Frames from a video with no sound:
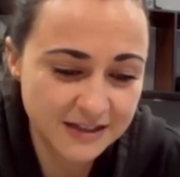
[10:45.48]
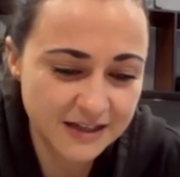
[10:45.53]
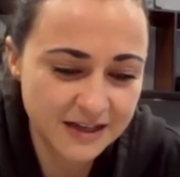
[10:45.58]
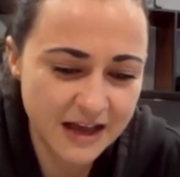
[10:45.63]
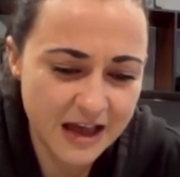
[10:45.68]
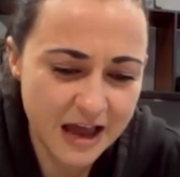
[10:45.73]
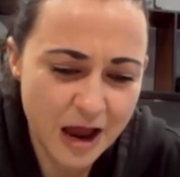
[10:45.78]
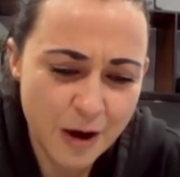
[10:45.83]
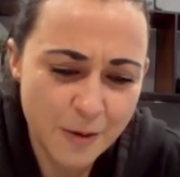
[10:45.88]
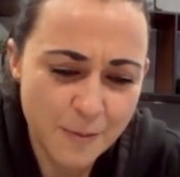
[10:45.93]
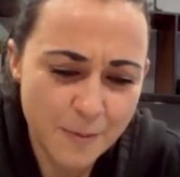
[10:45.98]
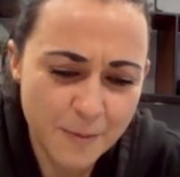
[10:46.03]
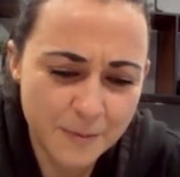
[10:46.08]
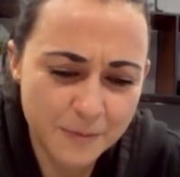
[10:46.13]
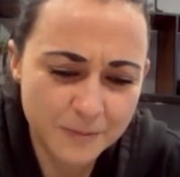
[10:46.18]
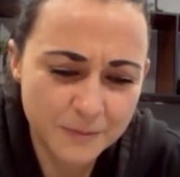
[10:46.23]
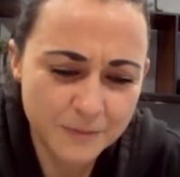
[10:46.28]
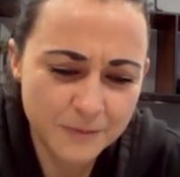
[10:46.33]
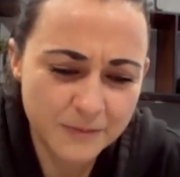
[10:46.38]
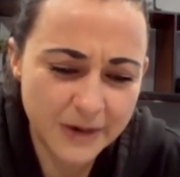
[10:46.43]

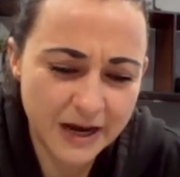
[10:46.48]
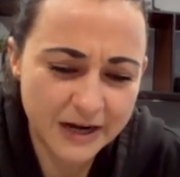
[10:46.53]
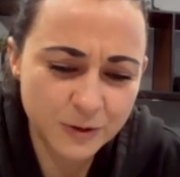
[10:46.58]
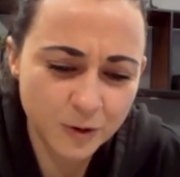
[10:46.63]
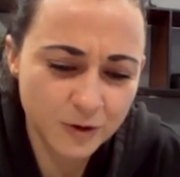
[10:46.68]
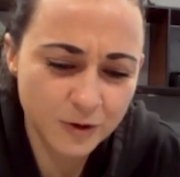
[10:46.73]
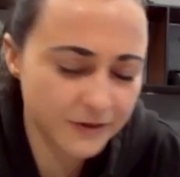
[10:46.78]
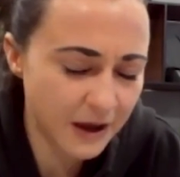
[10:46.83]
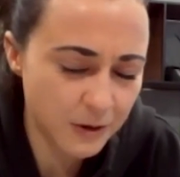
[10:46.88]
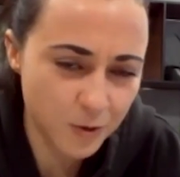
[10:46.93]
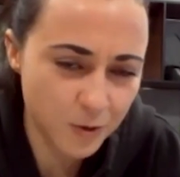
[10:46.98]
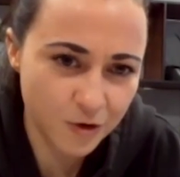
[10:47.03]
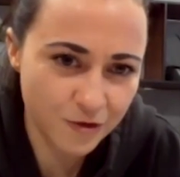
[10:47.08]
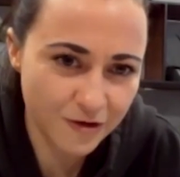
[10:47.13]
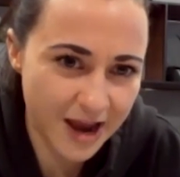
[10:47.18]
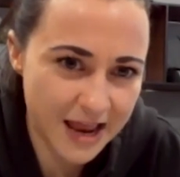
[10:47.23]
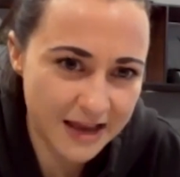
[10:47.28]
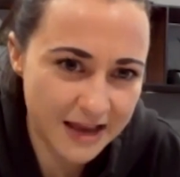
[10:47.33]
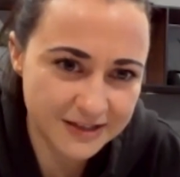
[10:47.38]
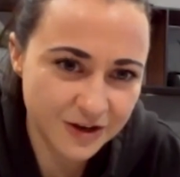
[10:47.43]
And all of that will
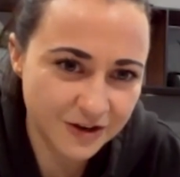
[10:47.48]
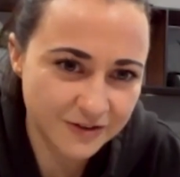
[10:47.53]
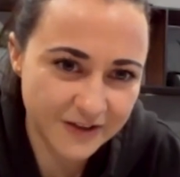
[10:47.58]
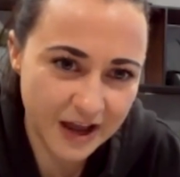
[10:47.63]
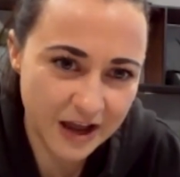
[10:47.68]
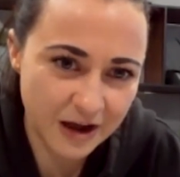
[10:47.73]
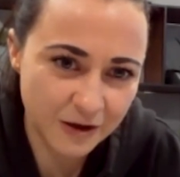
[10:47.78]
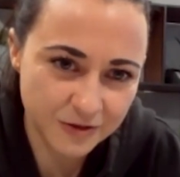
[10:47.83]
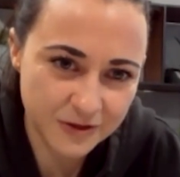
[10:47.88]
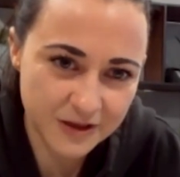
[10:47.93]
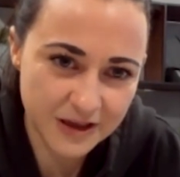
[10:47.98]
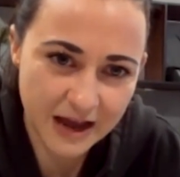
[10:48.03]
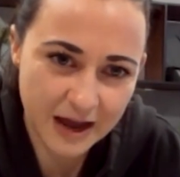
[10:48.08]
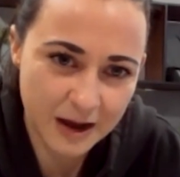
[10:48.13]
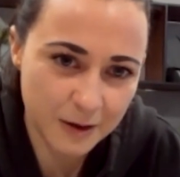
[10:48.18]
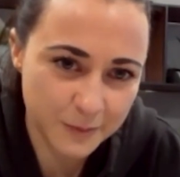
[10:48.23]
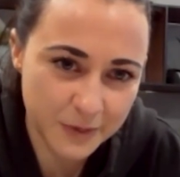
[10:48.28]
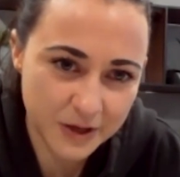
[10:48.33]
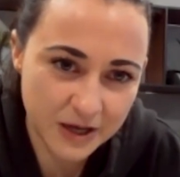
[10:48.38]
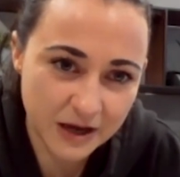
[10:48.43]
create a sort of a healthier,
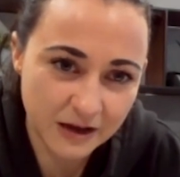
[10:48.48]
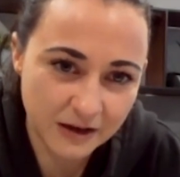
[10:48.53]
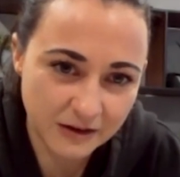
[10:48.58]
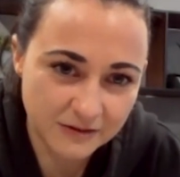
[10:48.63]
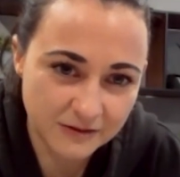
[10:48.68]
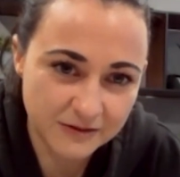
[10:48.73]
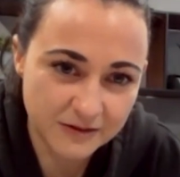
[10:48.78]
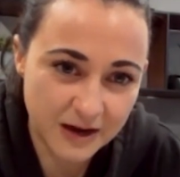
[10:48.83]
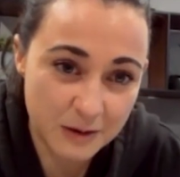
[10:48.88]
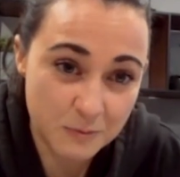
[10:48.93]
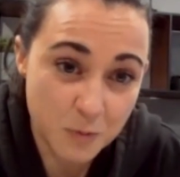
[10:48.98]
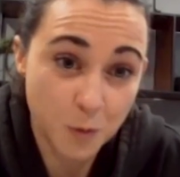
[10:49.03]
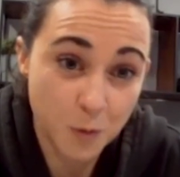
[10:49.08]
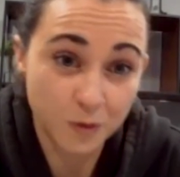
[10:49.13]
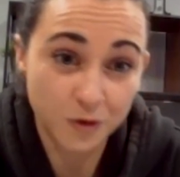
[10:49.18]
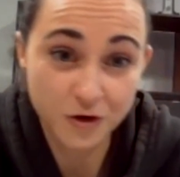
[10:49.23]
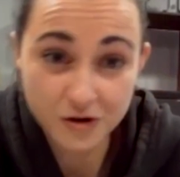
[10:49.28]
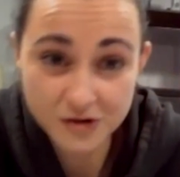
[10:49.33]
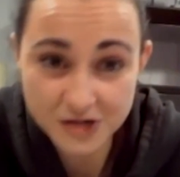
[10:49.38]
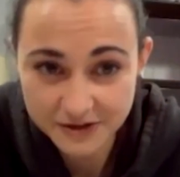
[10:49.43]
happier and more
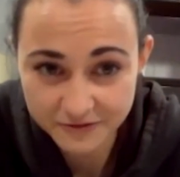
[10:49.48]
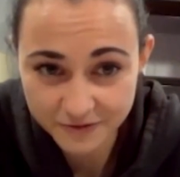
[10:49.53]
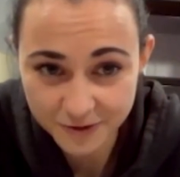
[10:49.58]
productive